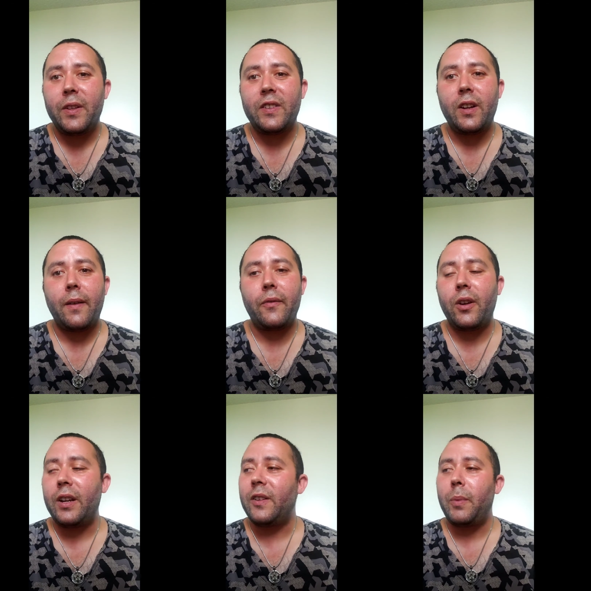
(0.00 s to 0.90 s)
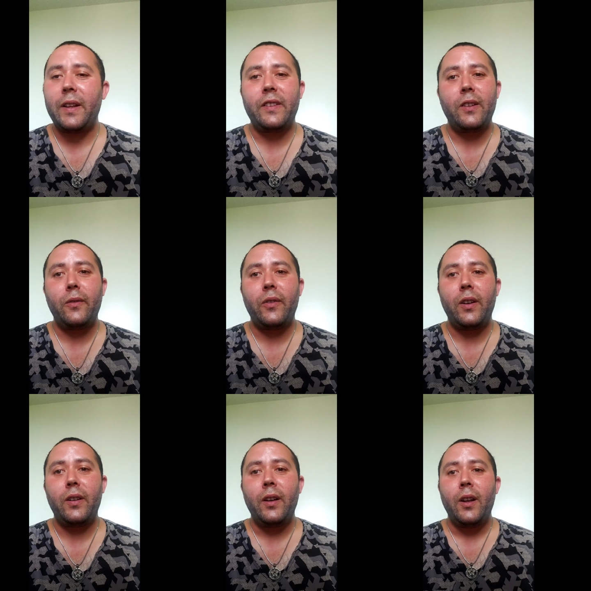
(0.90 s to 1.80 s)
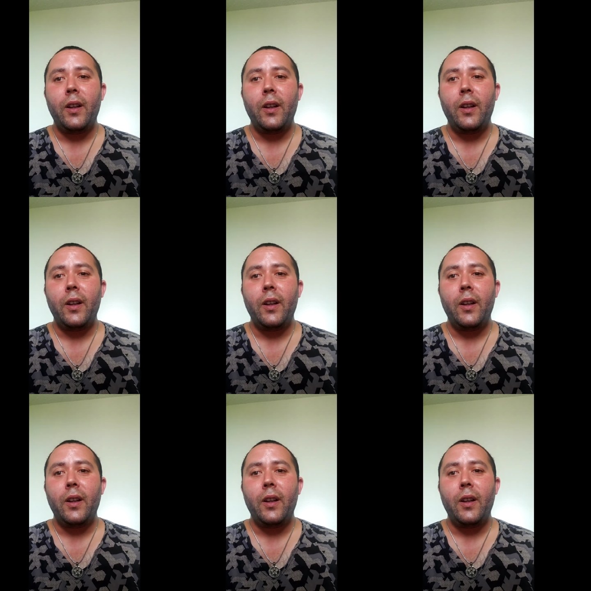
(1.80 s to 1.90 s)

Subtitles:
It's not very expensive, and